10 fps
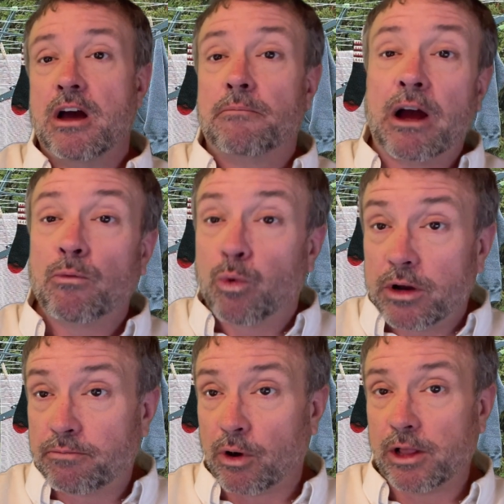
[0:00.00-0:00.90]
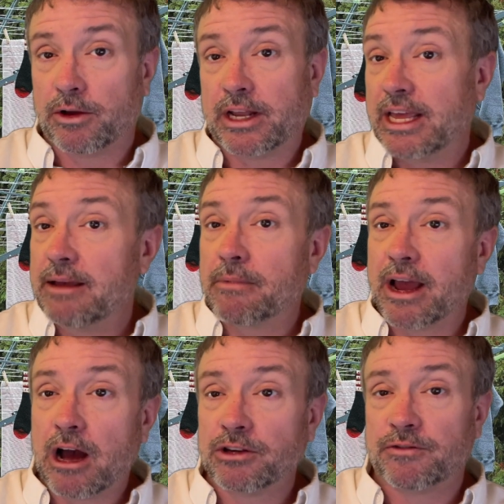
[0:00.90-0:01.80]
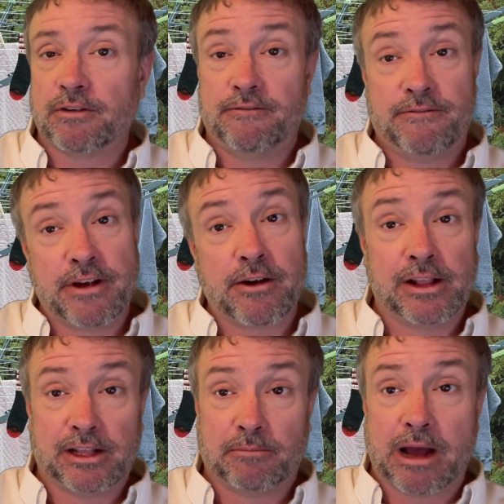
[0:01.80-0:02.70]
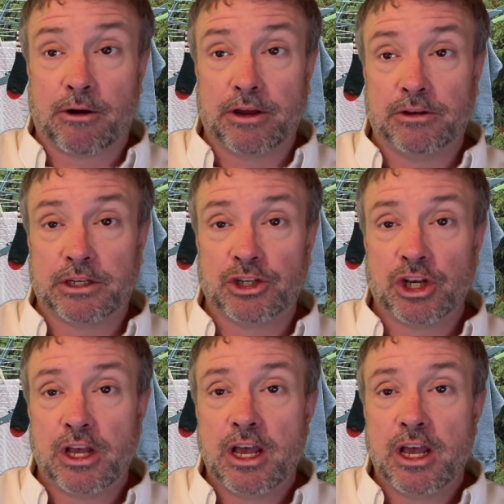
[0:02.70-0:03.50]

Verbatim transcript: My wood boiler can heat my house for very little power usage.